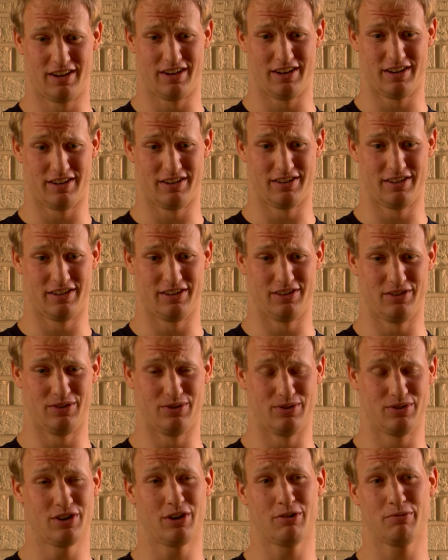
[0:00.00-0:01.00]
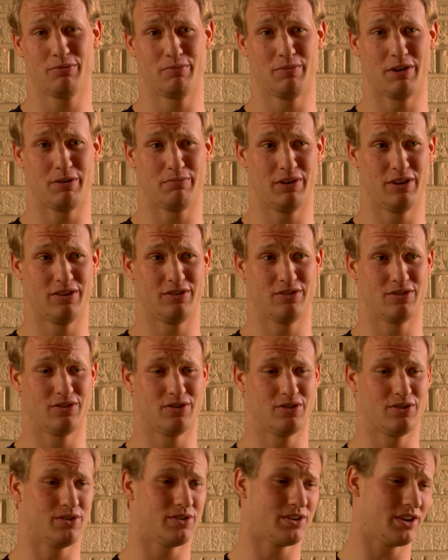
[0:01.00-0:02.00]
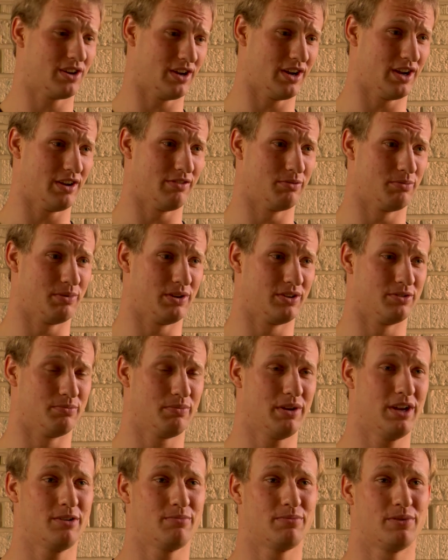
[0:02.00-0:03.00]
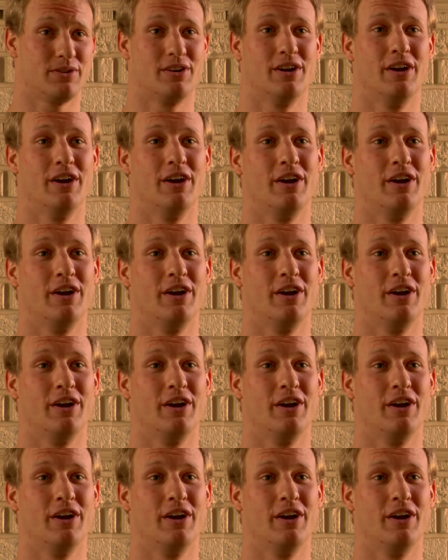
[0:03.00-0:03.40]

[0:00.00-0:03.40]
I need to sharpen my pencil, can I have a piece of paper?